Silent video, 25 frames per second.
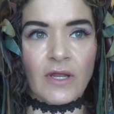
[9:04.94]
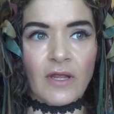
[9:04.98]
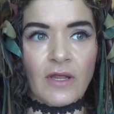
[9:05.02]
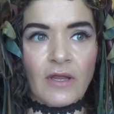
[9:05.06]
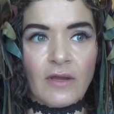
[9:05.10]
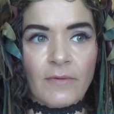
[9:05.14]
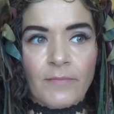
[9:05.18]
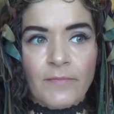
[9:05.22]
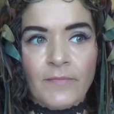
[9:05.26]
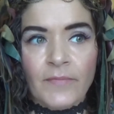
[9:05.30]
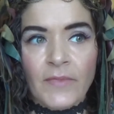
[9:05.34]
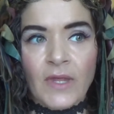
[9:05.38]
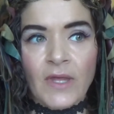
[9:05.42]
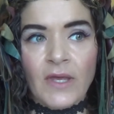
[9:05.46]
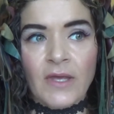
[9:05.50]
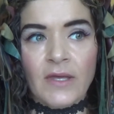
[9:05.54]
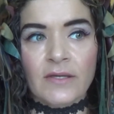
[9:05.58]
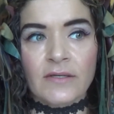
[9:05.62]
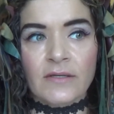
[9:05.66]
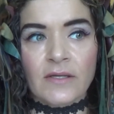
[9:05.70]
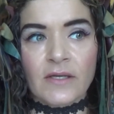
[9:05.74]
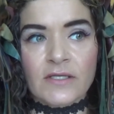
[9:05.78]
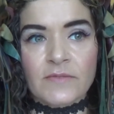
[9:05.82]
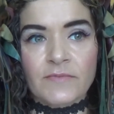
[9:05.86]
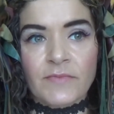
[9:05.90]
and
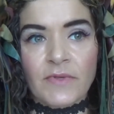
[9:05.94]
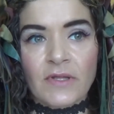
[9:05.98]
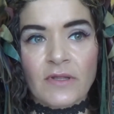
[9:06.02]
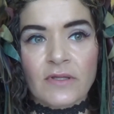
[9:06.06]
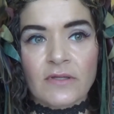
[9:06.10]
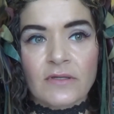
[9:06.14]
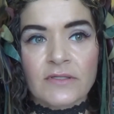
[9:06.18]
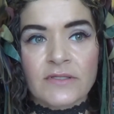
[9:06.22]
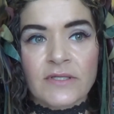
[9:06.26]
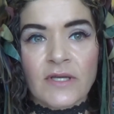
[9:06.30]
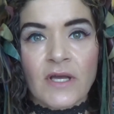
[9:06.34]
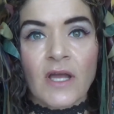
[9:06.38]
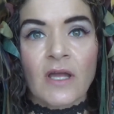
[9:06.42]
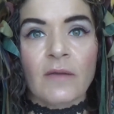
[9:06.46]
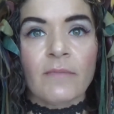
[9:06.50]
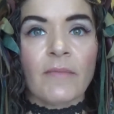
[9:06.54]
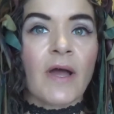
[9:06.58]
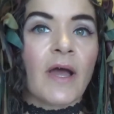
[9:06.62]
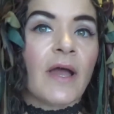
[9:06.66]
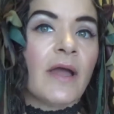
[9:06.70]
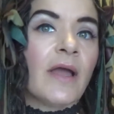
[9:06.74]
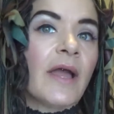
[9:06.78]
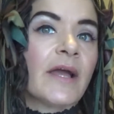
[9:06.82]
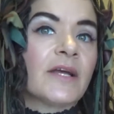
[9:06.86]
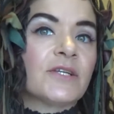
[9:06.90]
it takes me a little time.
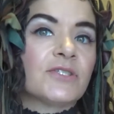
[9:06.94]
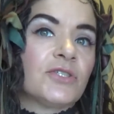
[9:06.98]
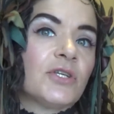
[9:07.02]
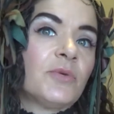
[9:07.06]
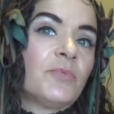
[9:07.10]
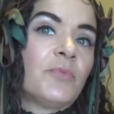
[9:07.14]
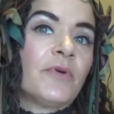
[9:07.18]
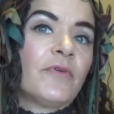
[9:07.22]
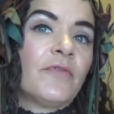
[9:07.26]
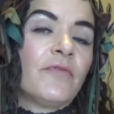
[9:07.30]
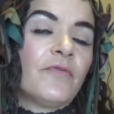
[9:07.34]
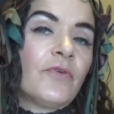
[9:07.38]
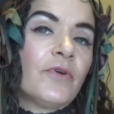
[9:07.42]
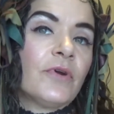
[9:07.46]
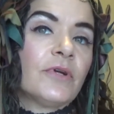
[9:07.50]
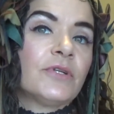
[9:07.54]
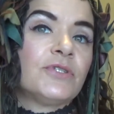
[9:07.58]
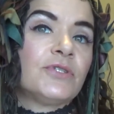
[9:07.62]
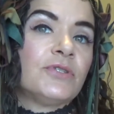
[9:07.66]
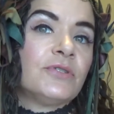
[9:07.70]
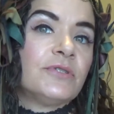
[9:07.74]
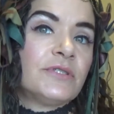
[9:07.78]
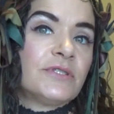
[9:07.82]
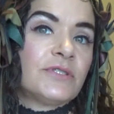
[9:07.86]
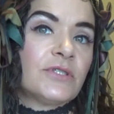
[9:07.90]
I actually prefer
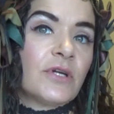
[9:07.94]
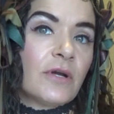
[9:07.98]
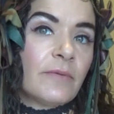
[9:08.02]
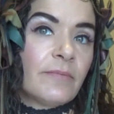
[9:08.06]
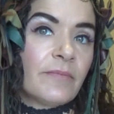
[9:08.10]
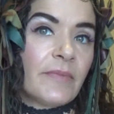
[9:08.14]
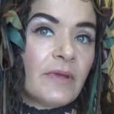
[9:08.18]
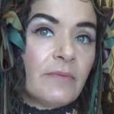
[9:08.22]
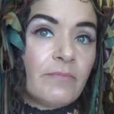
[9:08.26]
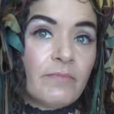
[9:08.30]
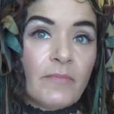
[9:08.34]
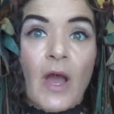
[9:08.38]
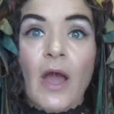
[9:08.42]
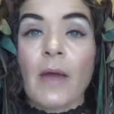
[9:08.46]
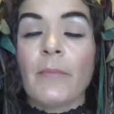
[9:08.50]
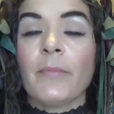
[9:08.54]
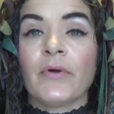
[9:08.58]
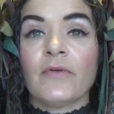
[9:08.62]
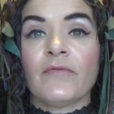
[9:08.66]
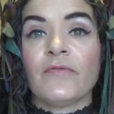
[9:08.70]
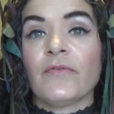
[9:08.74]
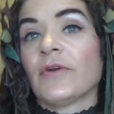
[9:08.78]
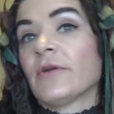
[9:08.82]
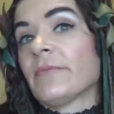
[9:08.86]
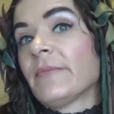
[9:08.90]

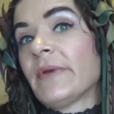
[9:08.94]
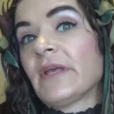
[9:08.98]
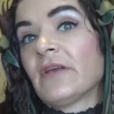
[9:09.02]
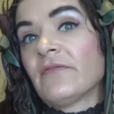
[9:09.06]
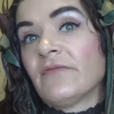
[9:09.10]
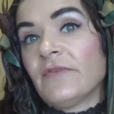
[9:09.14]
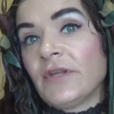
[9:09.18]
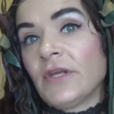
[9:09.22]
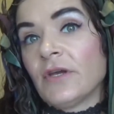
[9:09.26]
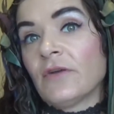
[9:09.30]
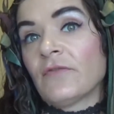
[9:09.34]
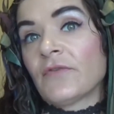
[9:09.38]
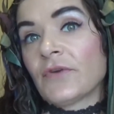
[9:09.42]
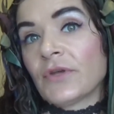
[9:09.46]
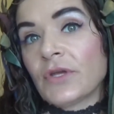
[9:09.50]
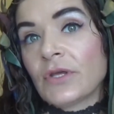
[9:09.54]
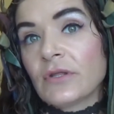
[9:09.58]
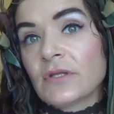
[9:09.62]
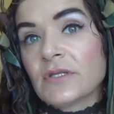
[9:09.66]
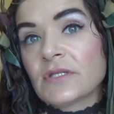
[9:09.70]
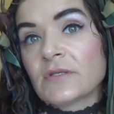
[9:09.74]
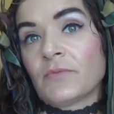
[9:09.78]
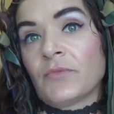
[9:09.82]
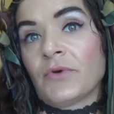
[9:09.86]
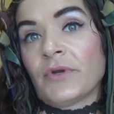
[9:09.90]
to make a video for you
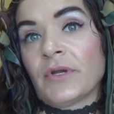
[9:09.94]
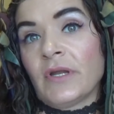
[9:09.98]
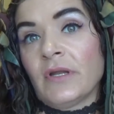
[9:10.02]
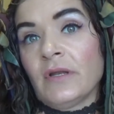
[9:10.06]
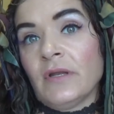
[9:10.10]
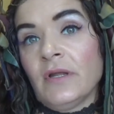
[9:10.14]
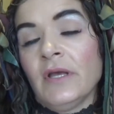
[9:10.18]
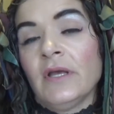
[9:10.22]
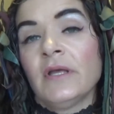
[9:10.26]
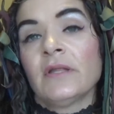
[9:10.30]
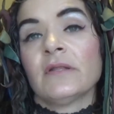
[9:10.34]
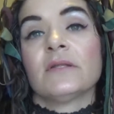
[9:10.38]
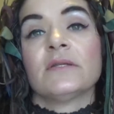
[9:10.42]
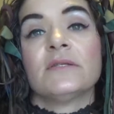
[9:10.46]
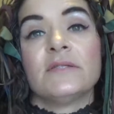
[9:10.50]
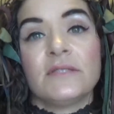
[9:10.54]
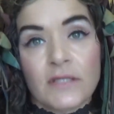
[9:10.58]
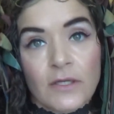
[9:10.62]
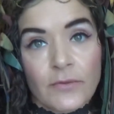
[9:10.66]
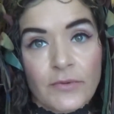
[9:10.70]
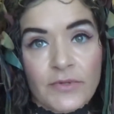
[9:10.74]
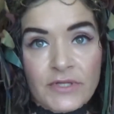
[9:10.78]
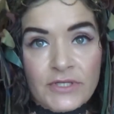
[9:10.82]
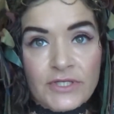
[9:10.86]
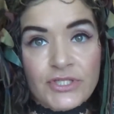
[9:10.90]
this morning than
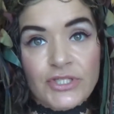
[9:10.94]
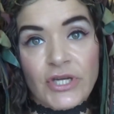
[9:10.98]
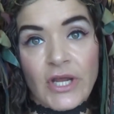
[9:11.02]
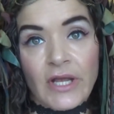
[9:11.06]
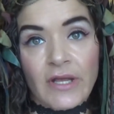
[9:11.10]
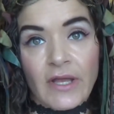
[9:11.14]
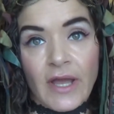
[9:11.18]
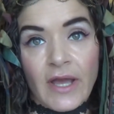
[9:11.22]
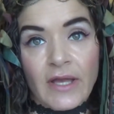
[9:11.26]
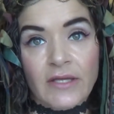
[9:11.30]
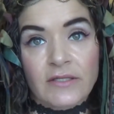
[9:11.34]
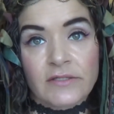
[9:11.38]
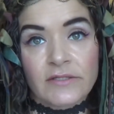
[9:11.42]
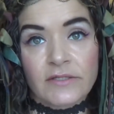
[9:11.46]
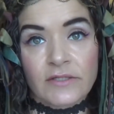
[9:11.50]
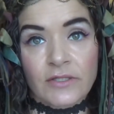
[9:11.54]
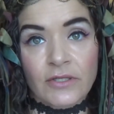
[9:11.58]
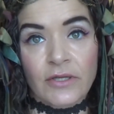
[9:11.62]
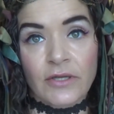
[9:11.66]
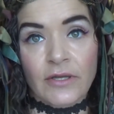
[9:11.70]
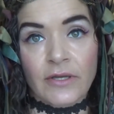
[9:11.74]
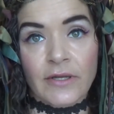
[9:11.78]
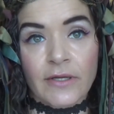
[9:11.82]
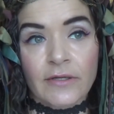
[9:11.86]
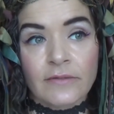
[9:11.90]
deal with this jackass,
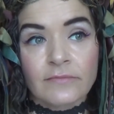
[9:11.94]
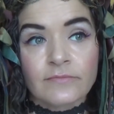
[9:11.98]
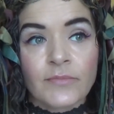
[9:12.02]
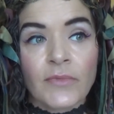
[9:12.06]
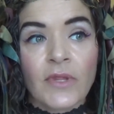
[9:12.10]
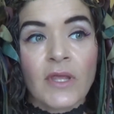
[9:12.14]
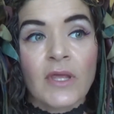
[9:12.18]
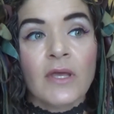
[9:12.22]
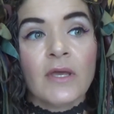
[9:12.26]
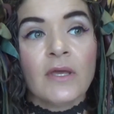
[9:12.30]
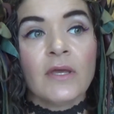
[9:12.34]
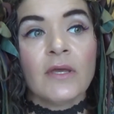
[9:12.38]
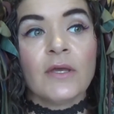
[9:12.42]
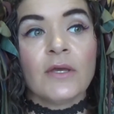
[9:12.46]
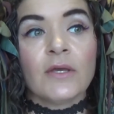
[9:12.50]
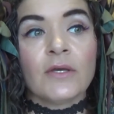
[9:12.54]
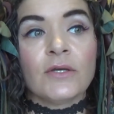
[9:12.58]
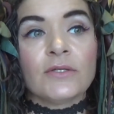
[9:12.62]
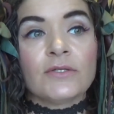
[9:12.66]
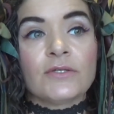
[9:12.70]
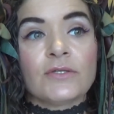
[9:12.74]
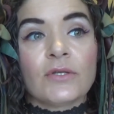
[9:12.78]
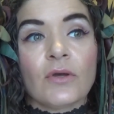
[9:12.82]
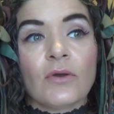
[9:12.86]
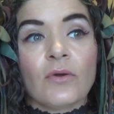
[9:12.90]
you know?
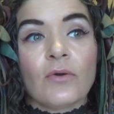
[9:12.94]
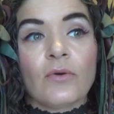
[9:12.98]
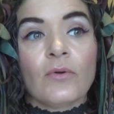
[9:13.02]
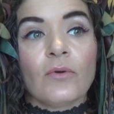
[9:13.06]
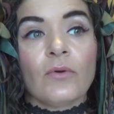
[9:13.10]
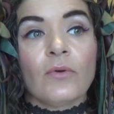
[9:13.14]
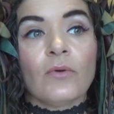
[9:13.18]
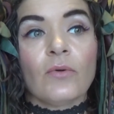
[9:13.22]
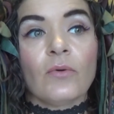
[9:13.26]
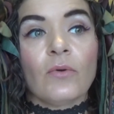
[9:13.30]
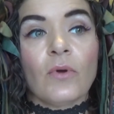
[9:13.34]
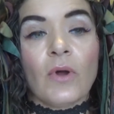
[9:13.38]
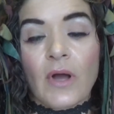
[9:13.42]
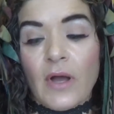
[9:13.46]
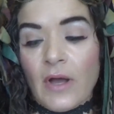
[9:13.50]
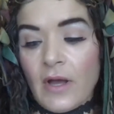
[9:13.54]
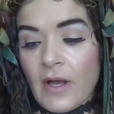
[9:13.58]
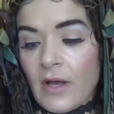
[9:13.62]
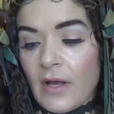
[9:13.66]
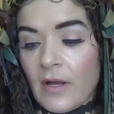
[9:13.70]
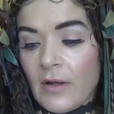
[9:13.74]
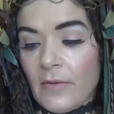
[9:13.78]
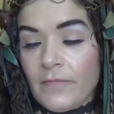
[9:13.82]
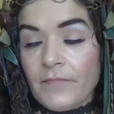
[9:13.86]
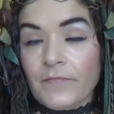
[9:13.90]
So
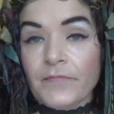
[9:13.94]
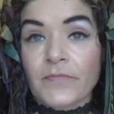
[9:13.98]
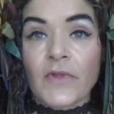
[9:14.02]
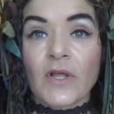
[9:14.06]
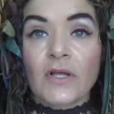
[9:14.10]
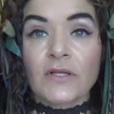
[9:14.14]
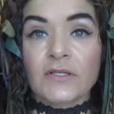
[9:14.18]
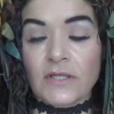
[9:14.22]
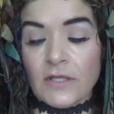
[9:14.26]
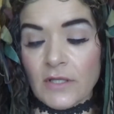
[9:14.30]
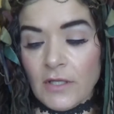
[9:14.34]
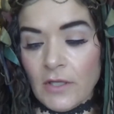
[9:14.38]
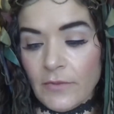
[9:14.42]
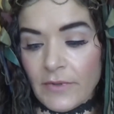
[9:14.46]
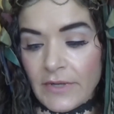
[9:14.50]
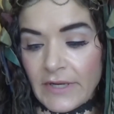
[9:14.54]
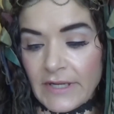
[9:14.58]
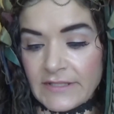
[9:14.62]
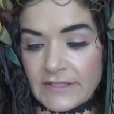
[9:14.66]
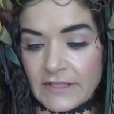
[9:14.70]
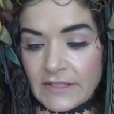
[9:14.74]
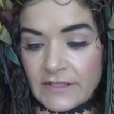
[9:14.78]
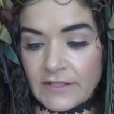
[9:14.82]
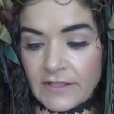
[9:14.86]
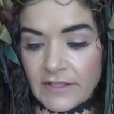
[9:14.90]
I'll tell you what I
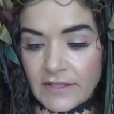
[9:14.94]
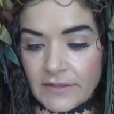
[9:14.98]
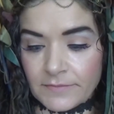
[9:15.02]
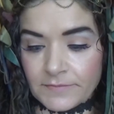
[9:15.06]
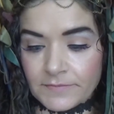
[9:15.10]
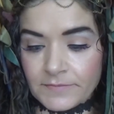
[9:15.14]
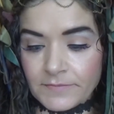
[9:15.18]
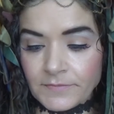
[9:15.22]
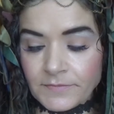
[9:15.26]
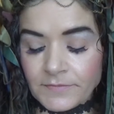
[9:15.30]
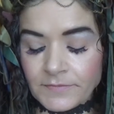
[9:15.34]
said to him